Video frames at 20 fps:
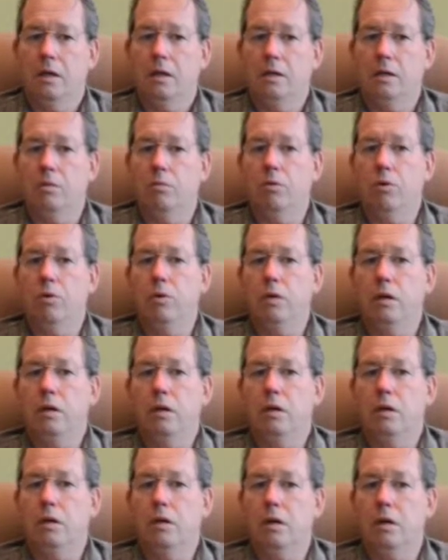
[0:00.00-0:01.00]
the morning
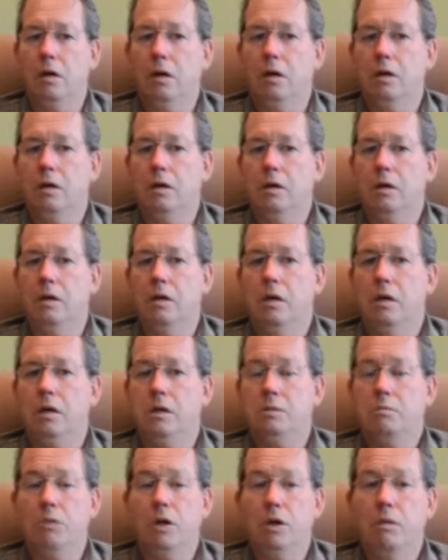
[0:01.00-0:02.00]
and the night
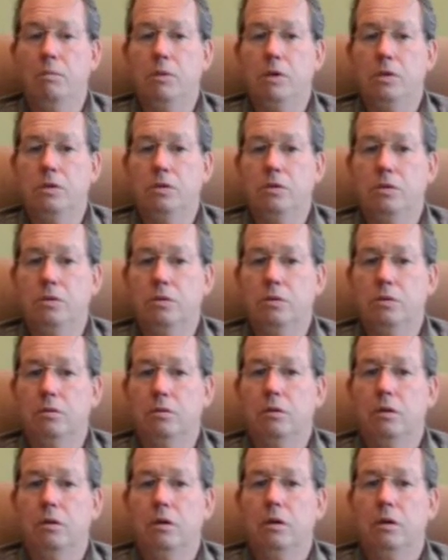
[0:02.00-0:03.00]
as moments
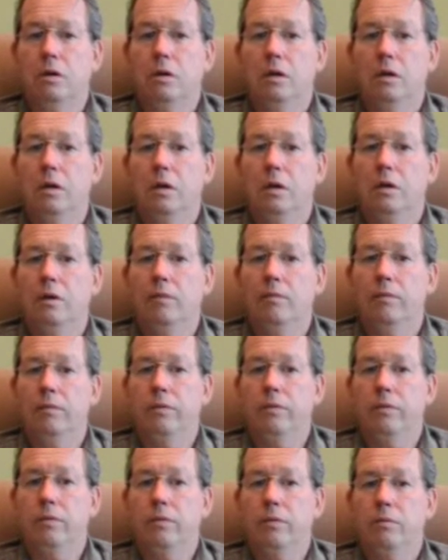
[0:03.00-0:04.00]
to um,
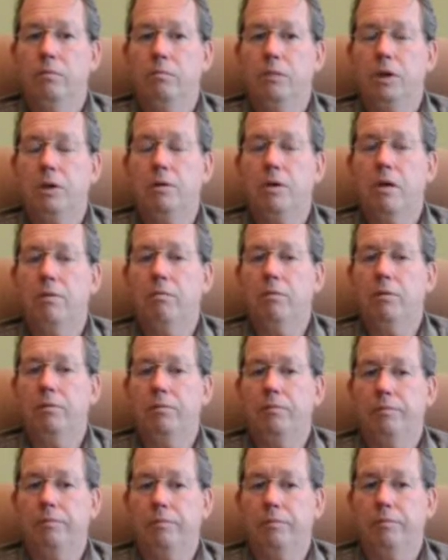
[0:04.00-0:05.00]
be grateful
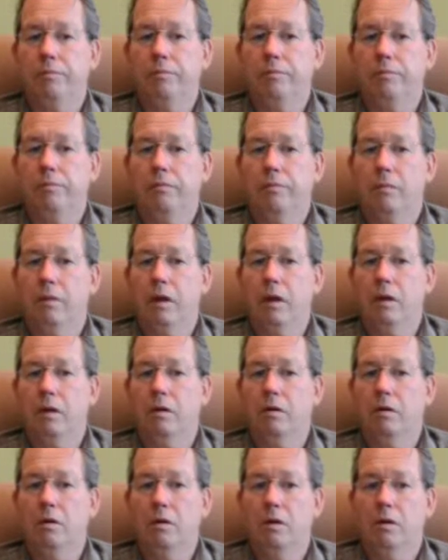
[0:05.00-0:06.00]

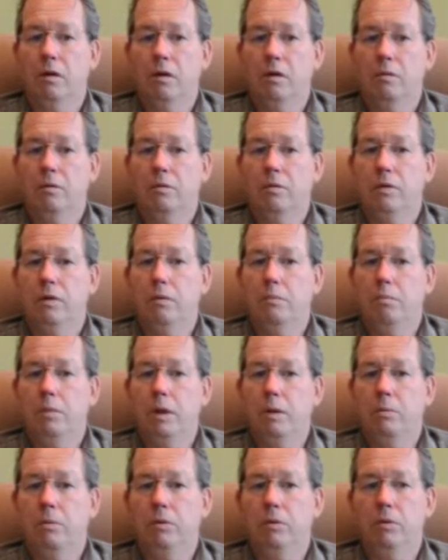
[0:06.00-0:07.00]
uh, for the
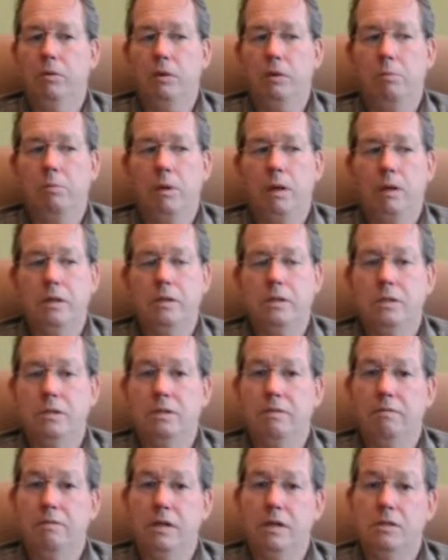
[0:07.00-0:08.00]
people, the places,
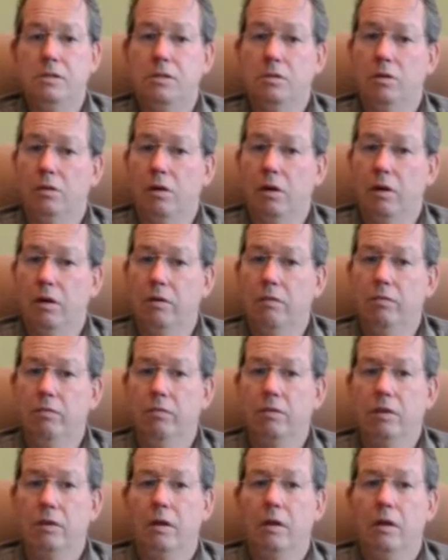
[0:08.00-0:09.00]
the events in your life,
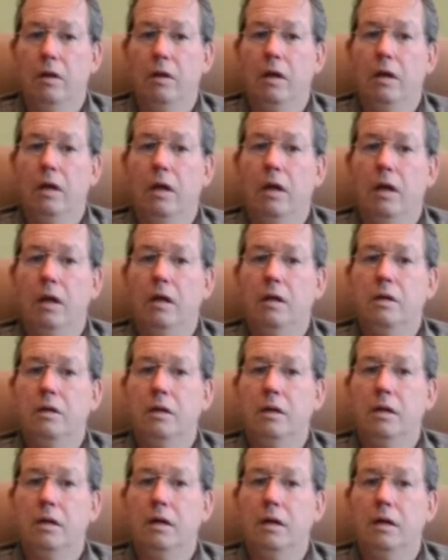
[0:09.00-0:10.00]
and
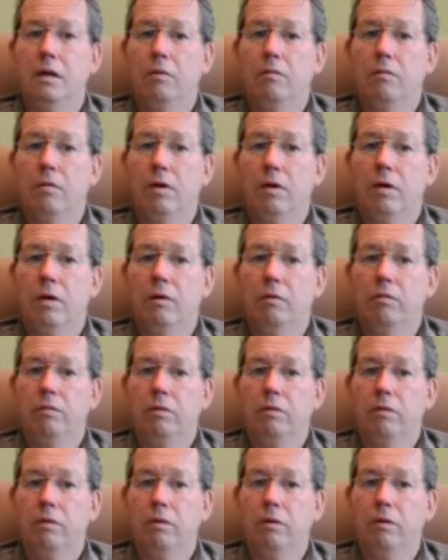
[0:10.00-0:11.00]
uh, live life
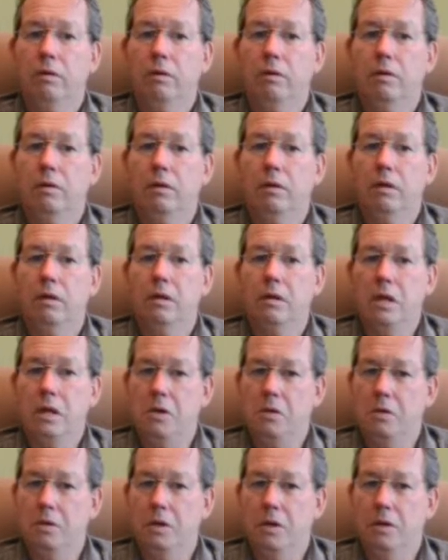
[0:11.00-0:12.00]
in the
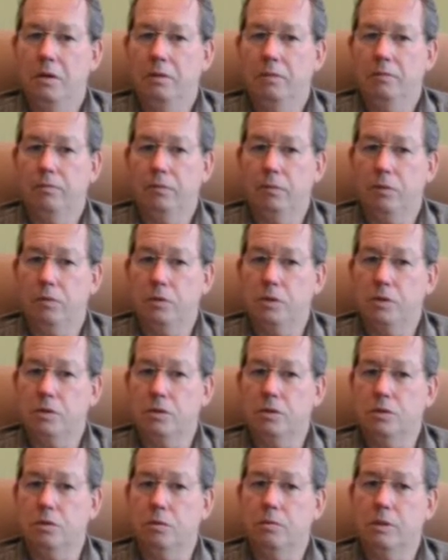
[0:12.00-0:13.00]
here and now, which
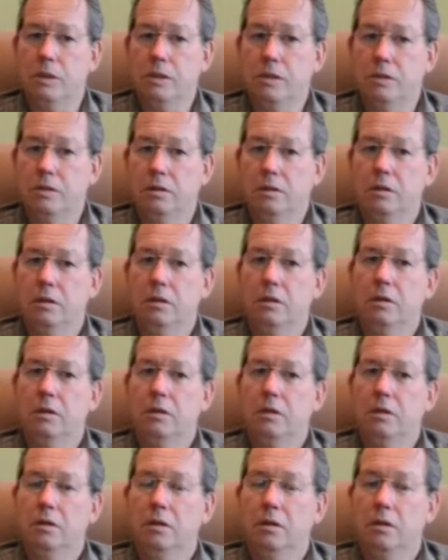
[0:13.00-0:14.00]
is always
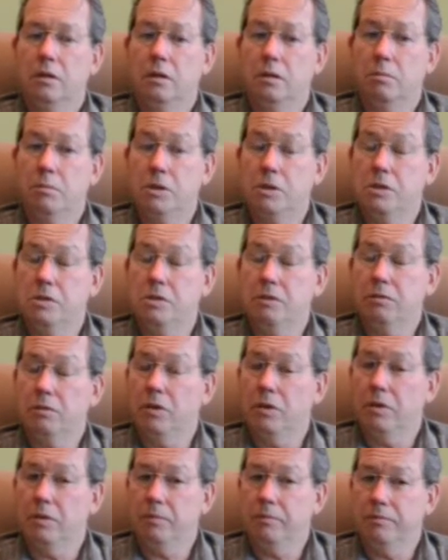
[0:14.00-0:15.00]
in the presence of
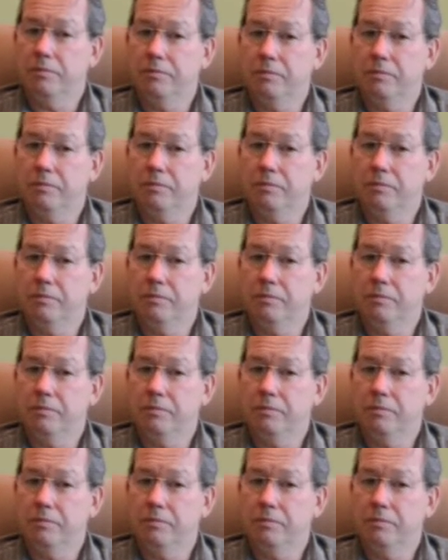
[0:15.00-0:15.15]
God.